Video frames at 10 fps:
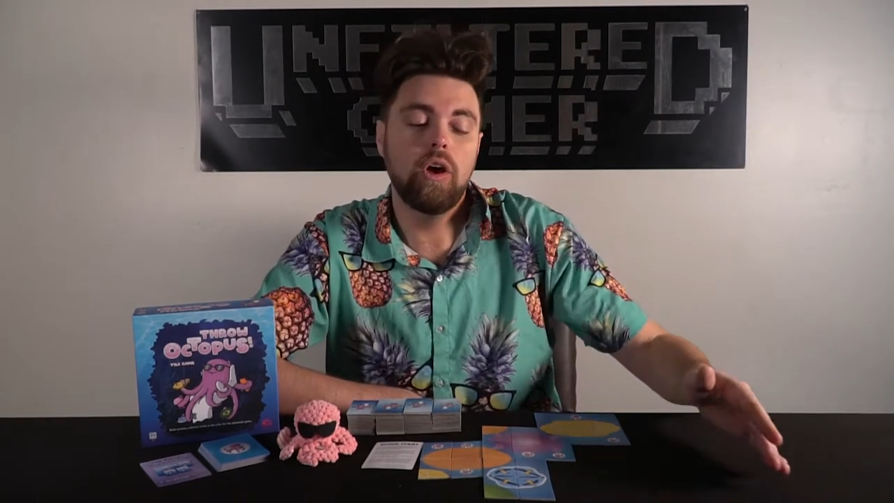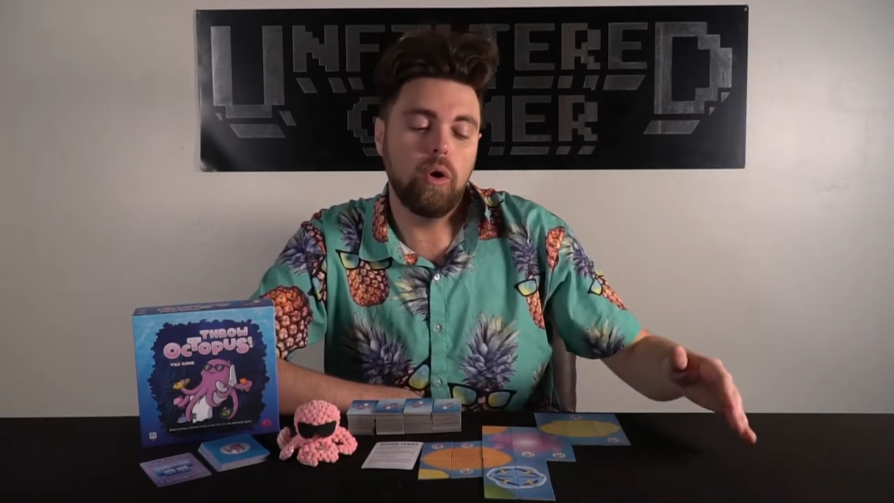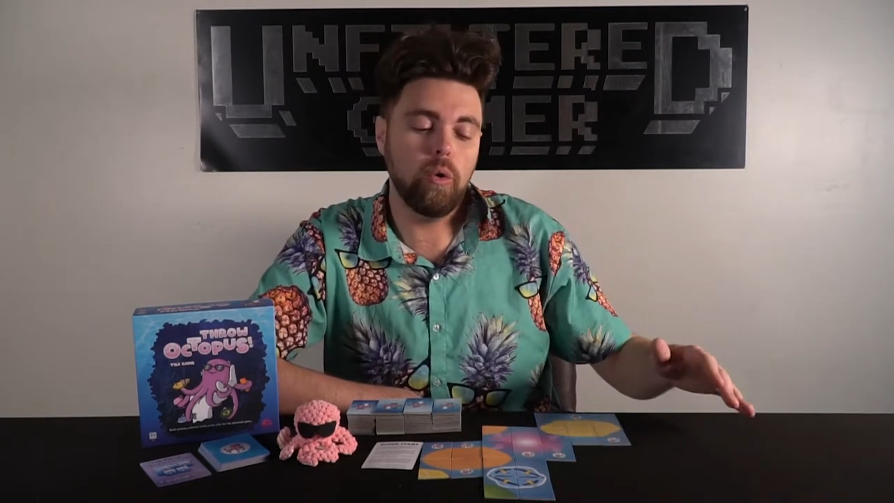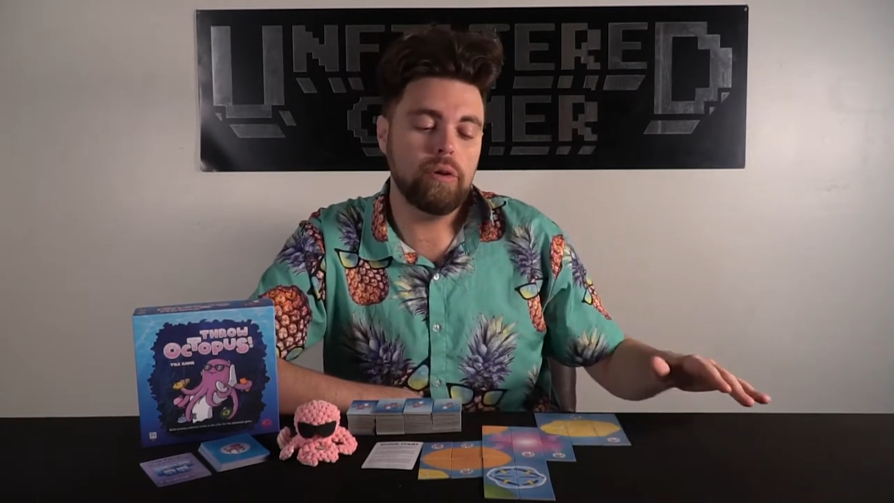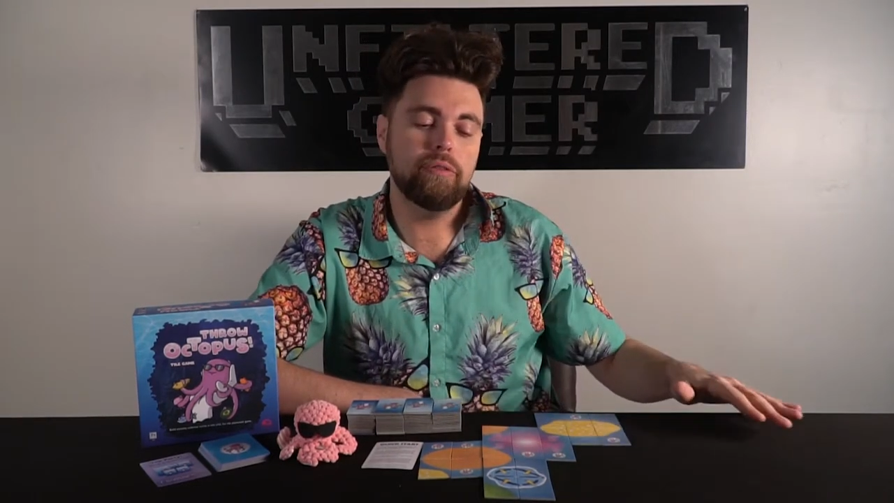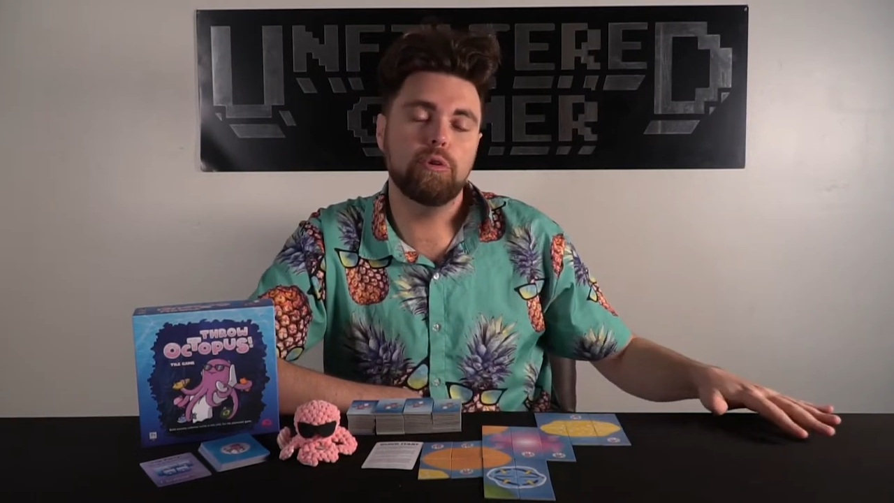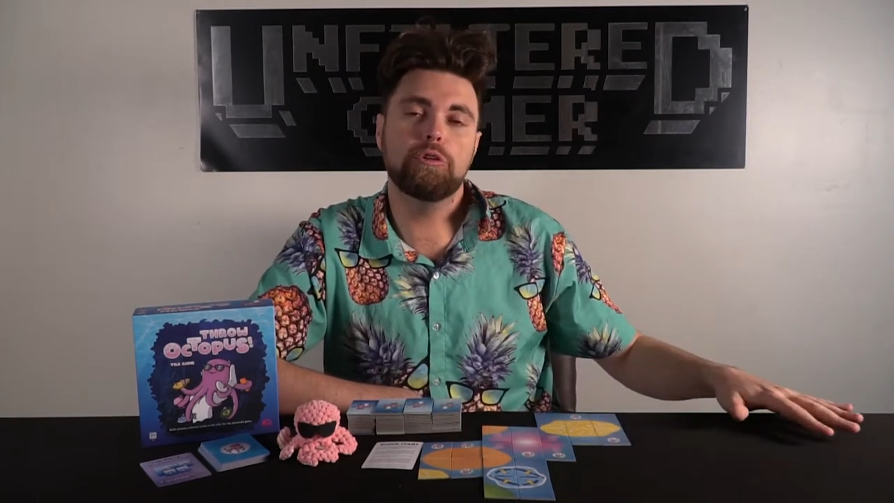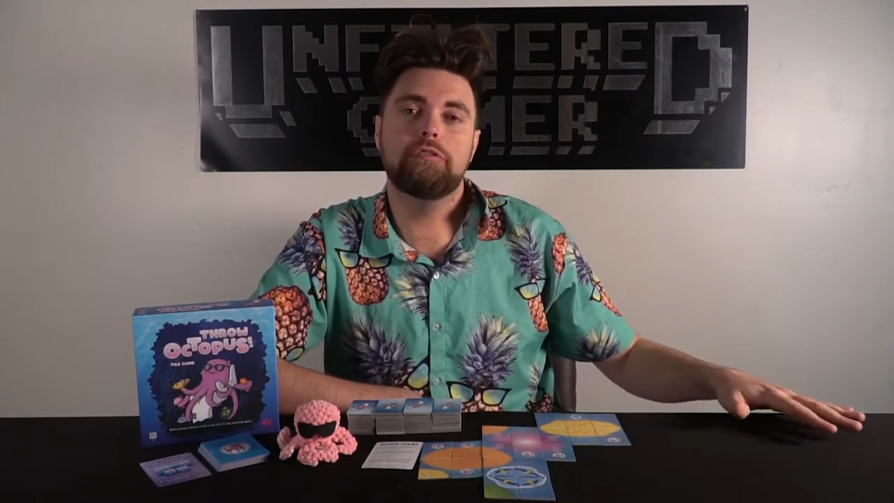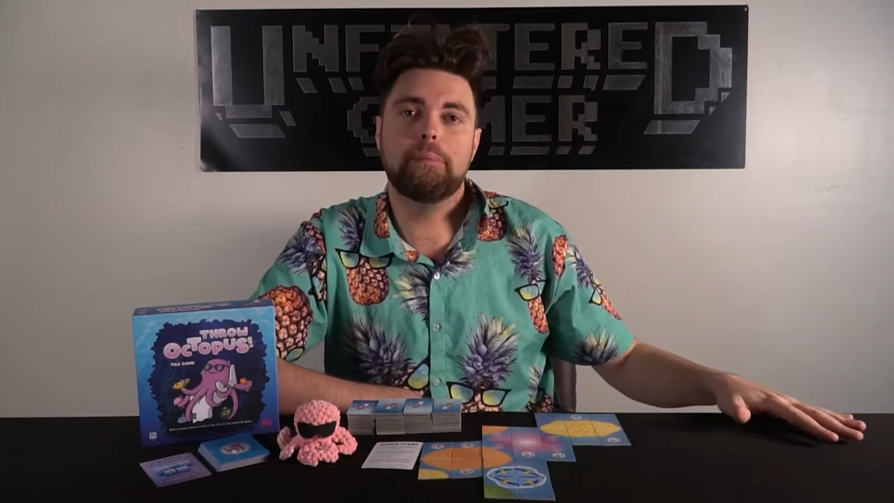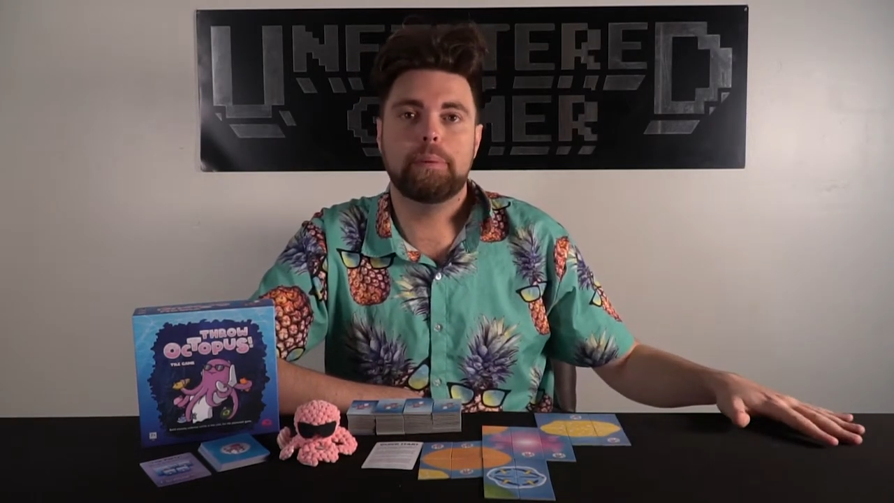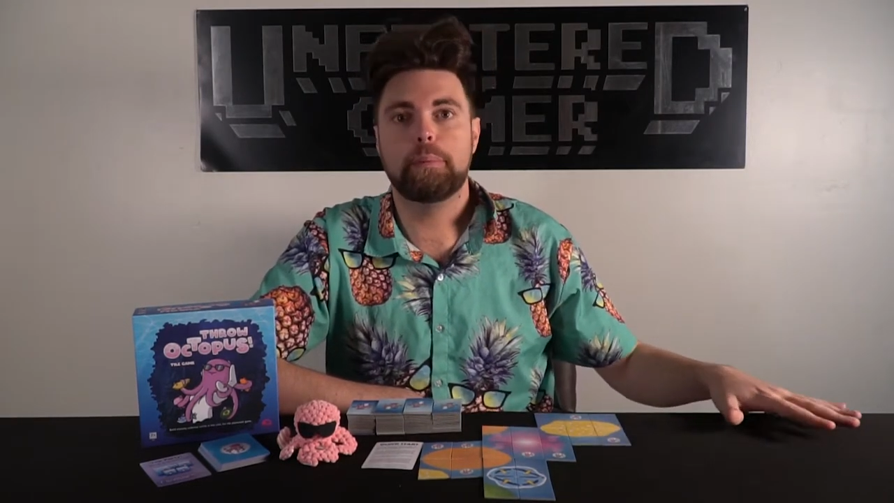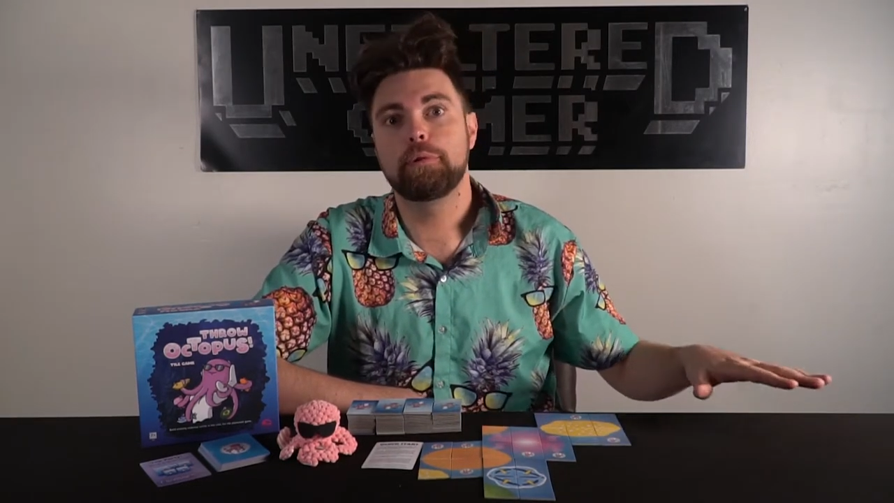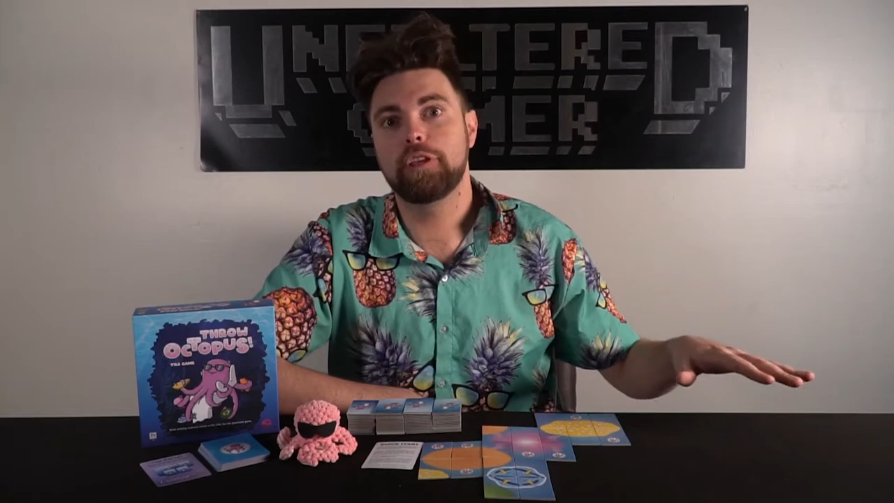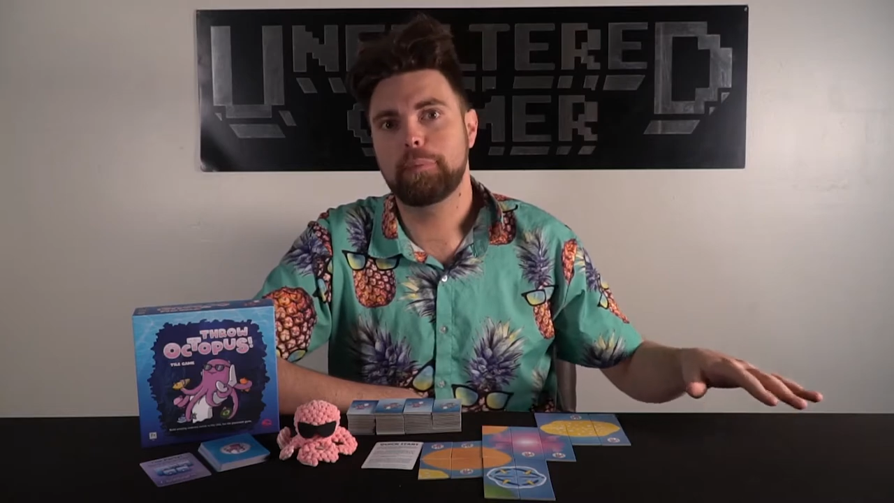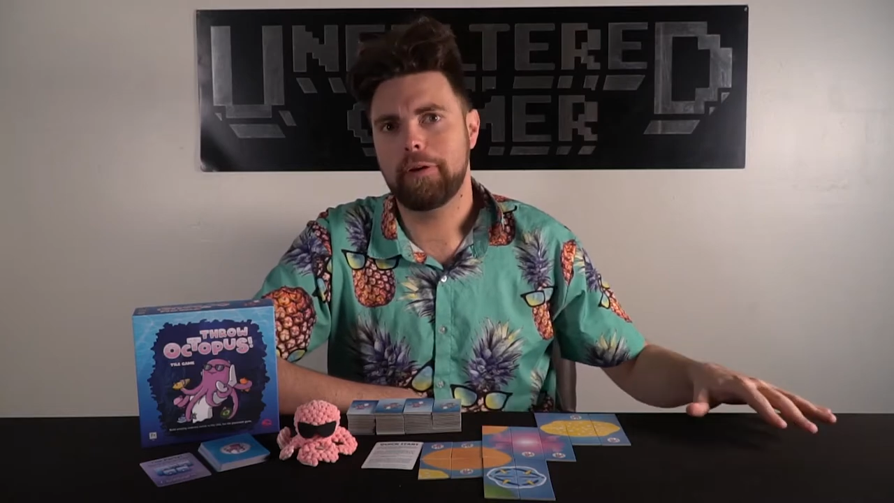or even older family
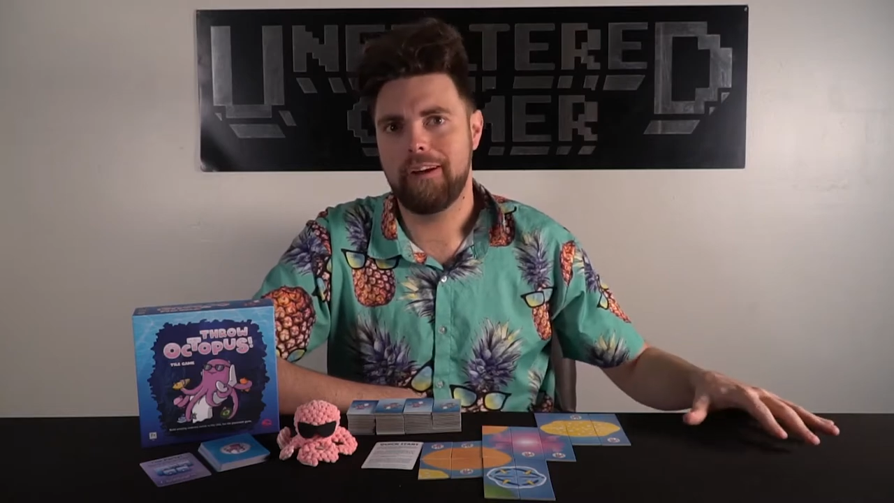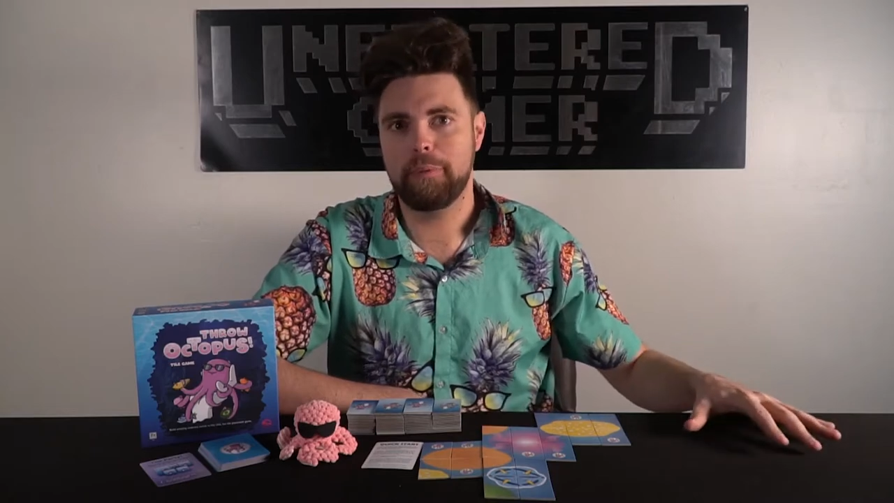members like my grandma